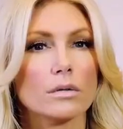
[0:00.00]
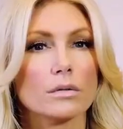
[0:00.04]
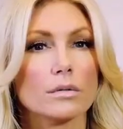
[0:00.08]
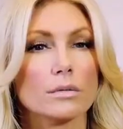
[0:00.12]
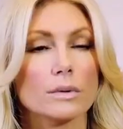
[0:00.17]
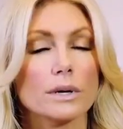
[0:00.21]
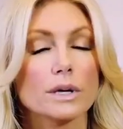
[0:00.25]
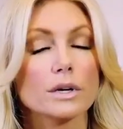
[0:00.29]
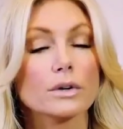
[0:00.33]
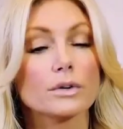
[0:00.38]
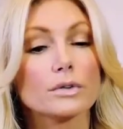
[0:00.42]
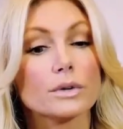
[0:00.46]

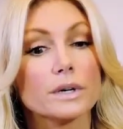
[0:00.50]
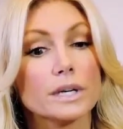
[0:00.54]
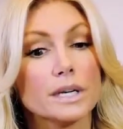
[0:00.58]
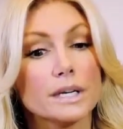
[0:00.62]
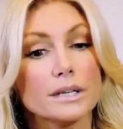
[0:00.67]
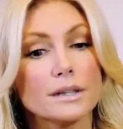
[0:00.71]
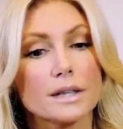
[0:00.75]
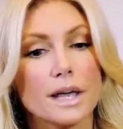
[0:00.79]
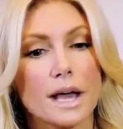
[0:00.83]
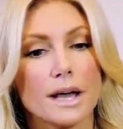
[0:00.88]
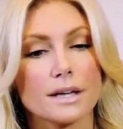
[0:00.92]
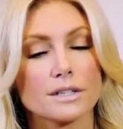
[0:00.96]
We
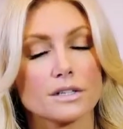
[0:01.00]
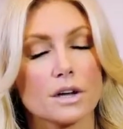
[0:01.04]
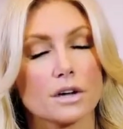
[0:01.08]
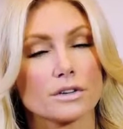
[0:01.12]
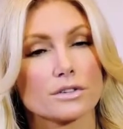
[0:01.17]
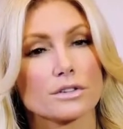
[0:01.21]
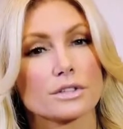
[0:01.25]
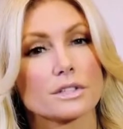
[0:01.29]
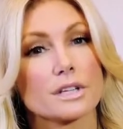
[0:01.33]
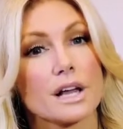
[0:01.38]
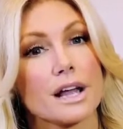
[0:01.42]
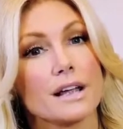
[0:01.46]
agreed that
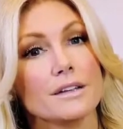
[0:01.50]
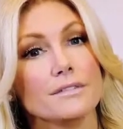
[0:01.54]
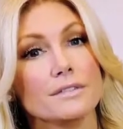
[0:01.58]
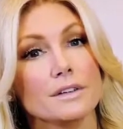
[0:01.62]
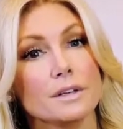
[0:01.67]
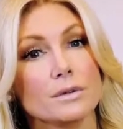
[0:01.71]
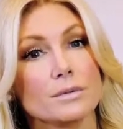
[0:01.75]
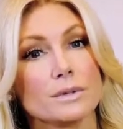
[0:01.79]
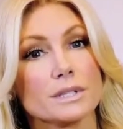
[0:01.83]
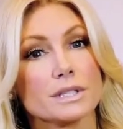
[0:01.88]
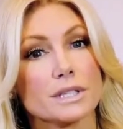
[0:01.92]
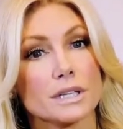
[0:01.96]
Dr.
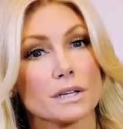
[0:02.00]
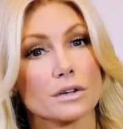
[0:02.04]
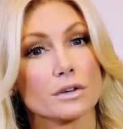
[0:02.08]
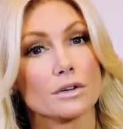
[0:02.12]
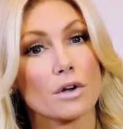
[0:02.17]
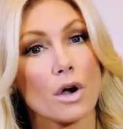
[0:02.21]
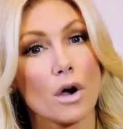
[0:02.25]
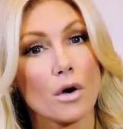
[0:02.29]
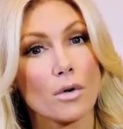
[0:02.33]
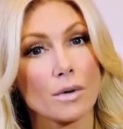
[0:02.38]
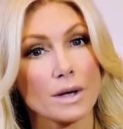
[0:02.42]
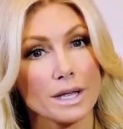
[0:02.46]
Seify was going to
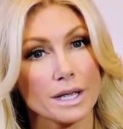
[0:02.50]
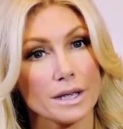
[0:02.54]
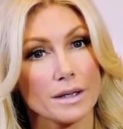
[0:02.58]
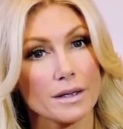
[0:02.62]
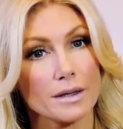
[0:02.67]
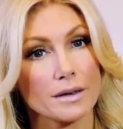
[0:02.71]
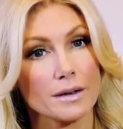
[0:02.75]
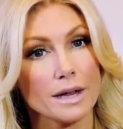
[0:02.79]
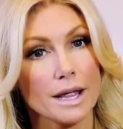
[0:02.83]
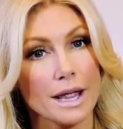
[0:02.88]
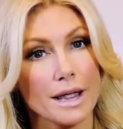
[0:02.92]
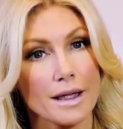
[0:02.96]
go
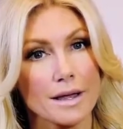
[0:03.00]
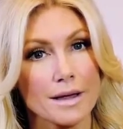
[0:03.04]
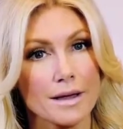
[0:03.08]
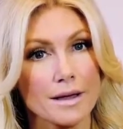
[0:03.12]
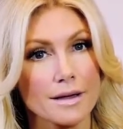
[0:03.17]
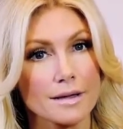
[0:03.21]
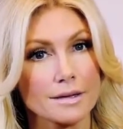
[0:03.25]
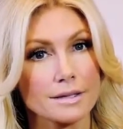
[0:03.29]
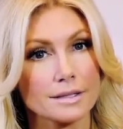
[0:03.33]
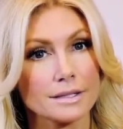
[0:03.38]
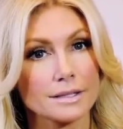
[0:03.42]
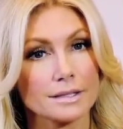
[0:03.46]
in
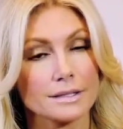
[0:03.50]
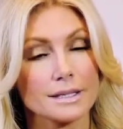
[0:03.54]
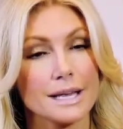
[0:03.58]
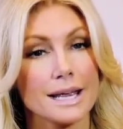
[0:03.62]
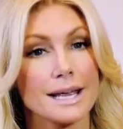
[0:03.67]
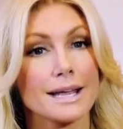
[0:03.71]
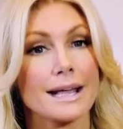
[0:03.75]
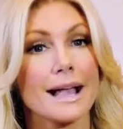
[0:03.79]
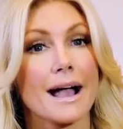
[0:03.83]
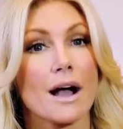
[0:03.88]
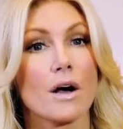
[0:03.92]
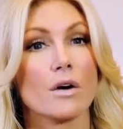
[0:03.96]
and
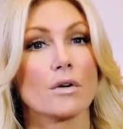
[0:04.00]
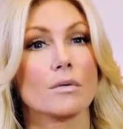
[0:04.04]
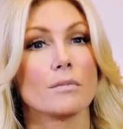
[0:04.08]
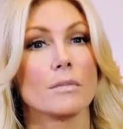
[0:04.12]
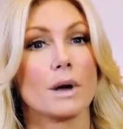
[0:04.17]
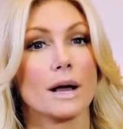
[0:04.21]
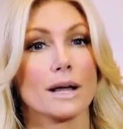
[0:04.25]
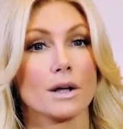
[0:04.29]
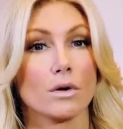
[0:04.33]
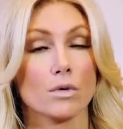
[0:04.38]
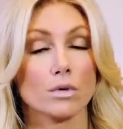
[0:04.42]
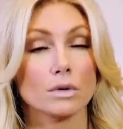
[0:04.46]
take out
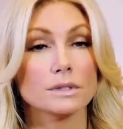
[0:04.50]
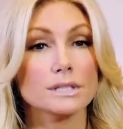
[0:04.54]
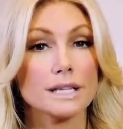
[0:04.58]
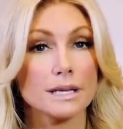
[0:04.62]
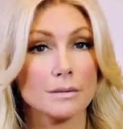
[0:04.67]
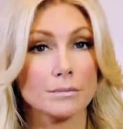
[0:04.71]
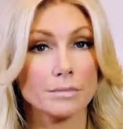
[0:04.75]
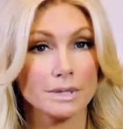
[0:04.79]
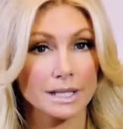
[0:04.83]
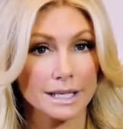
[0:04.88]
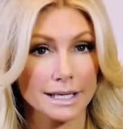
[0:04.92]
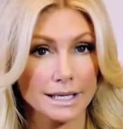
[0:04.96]
my old
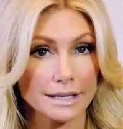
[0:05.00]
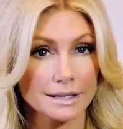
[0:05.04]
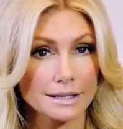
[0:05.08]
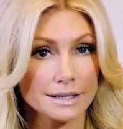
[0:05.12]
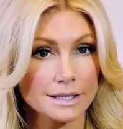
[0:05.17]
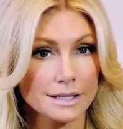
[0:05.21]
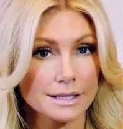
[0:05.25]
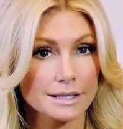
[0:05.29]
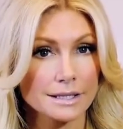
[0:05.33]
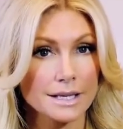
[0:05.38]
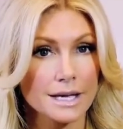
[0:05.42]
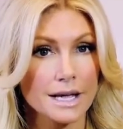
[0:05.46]

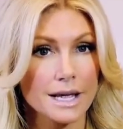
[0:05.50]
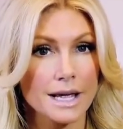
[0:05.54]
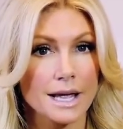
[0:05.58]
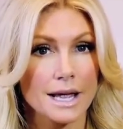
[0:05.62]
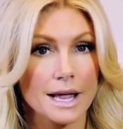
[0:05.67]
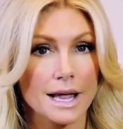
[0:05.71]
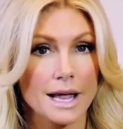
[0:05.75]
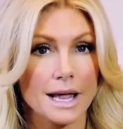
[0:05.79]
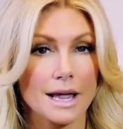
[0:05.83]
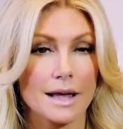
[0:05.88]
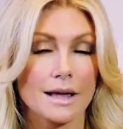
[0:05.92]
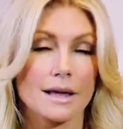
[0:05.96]
implants
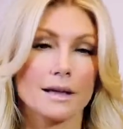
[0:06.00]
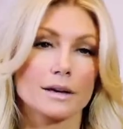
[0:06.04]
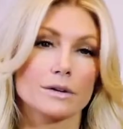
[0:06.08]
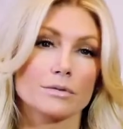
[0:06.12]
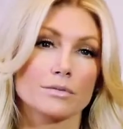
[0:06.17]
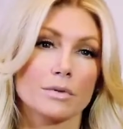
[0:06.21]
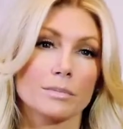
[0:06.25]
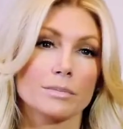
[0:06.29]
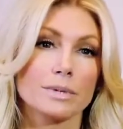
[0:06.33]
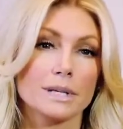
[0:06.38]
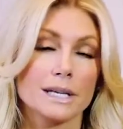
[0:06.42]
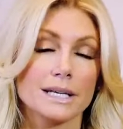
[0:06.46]
and
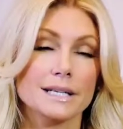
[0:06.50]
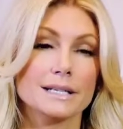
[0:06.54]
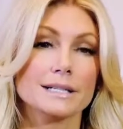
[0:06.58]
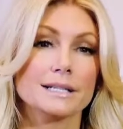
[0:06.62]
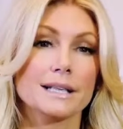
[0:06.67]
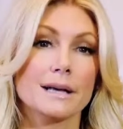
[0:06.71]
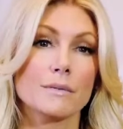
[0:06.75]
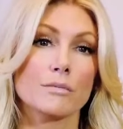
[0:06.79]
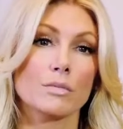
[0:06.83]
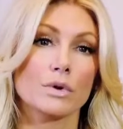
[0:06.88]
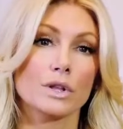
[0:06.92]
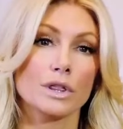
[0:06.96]
replace
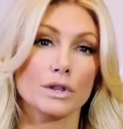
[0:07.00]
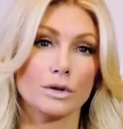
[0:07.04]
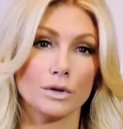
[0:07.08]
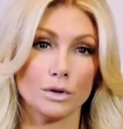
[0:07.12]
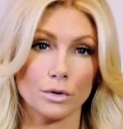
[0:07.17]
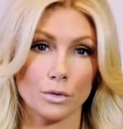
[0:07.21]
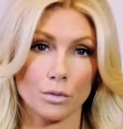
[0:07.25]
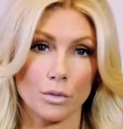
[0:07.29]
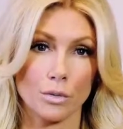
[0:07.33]
them with new